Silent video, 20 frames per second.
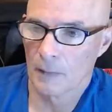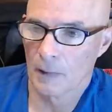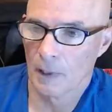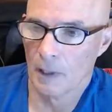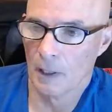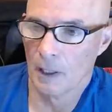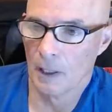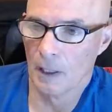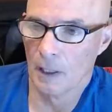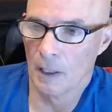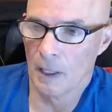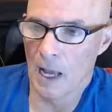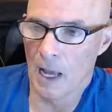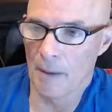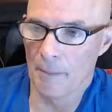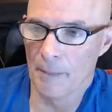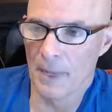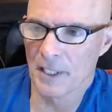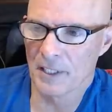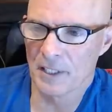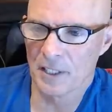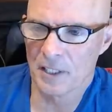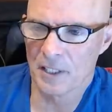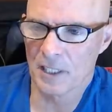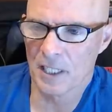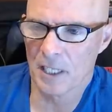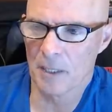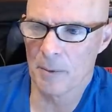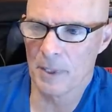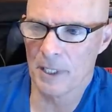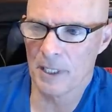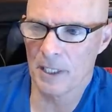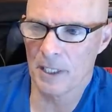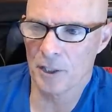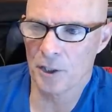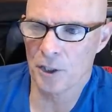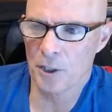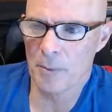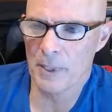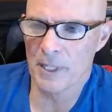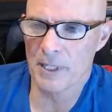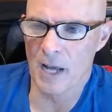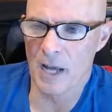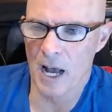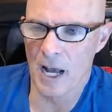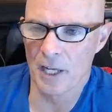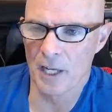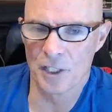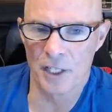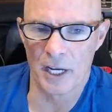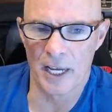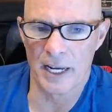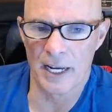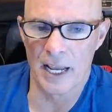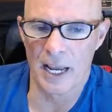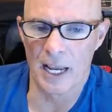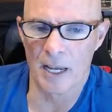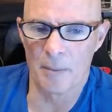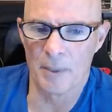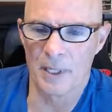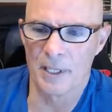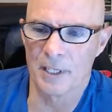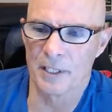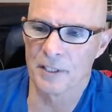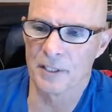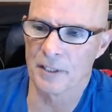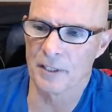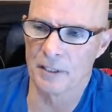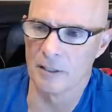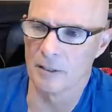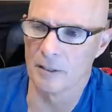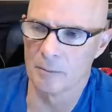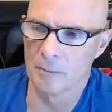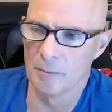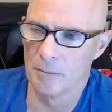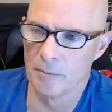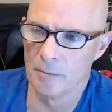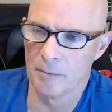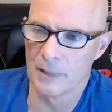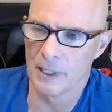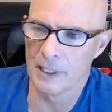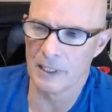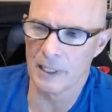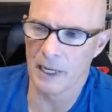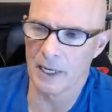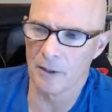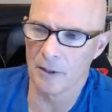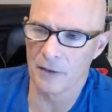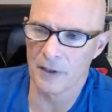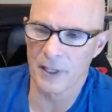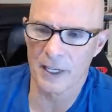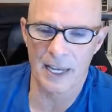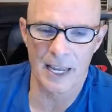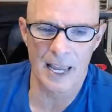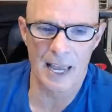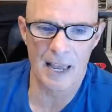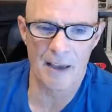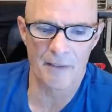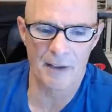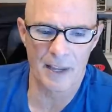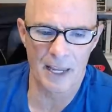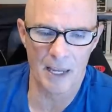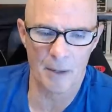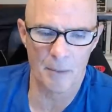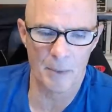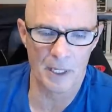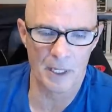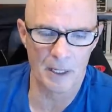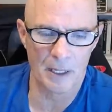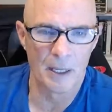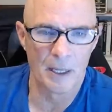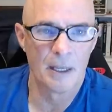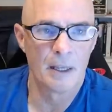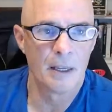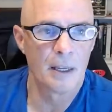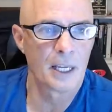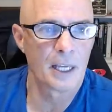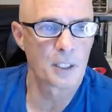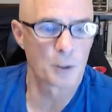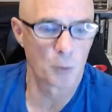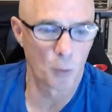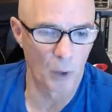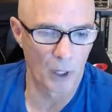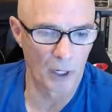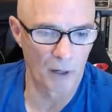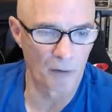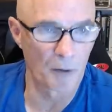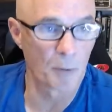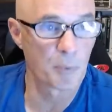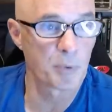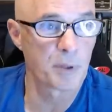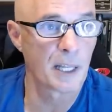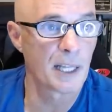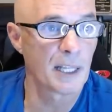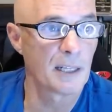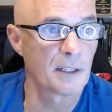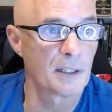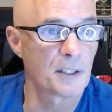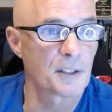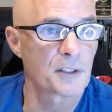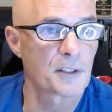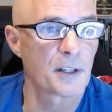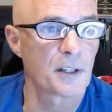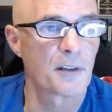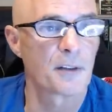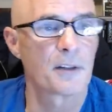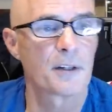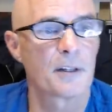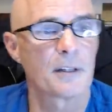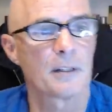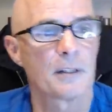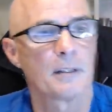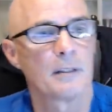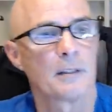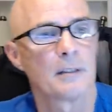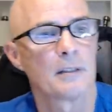Uh, hot mess. It's going to be. It should be Dodge NA because the. I don't think I have Hemi as one of the playlists on there.